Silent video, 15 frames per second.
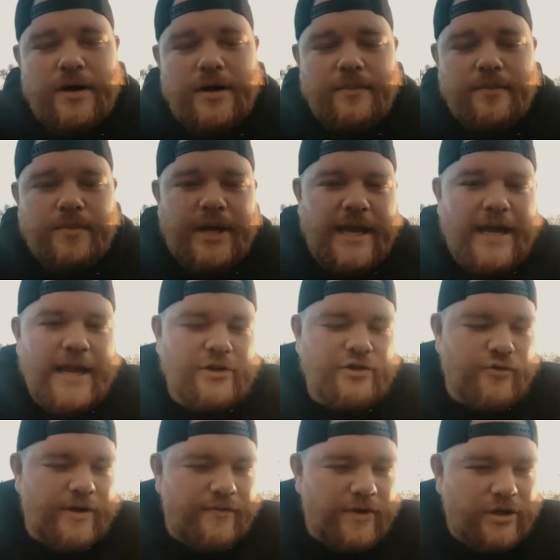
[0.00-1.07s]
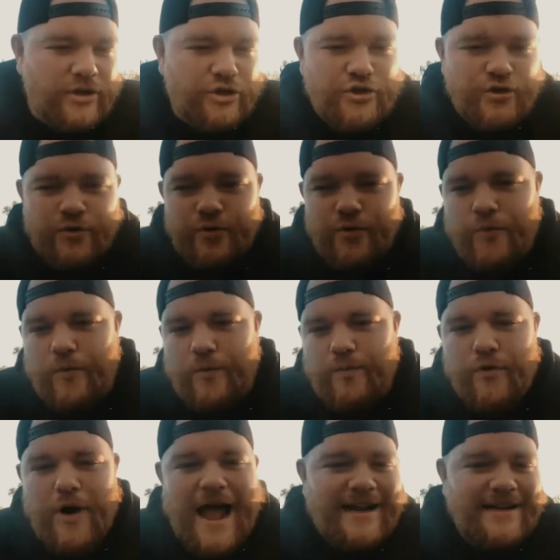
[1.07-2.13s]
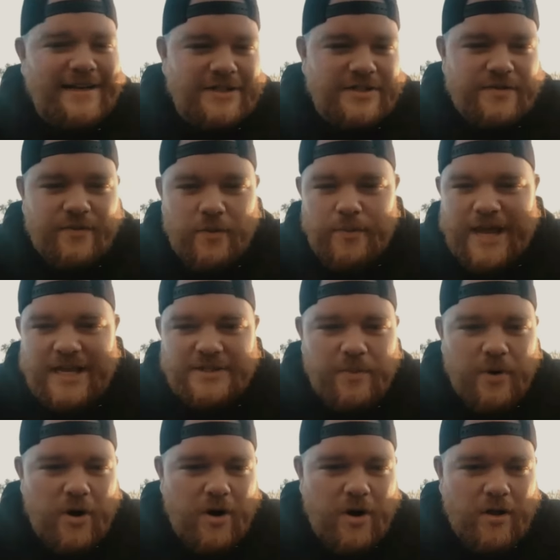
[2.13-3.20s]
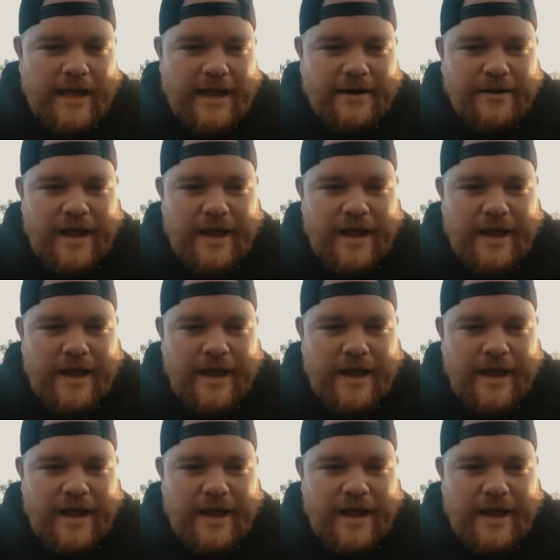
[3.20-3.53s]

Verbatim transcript: being driven to practice for baseball and